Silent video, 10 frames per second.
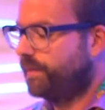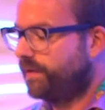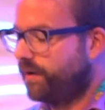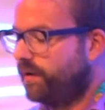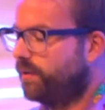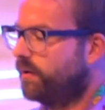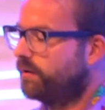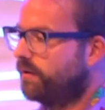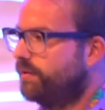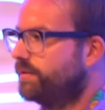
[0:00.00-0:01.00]
before we're
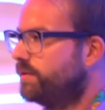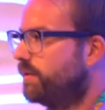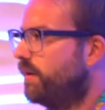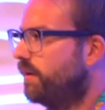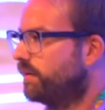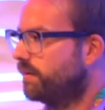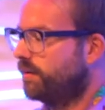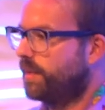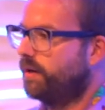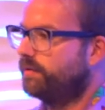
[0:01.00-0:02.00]
going to talk
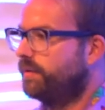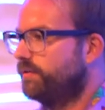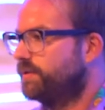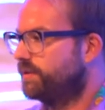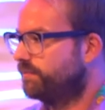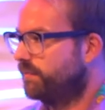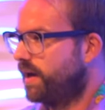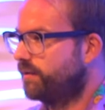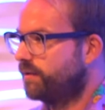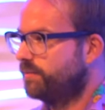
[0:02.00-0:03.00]
about those
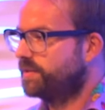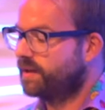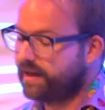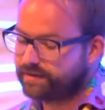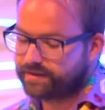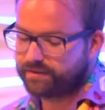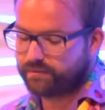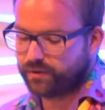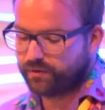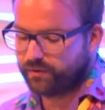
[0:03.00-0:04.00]
acronyms, let's
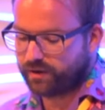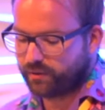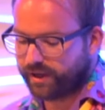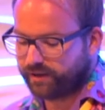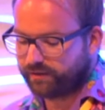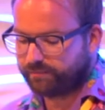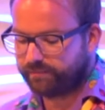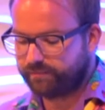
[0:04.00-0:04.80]
do a quick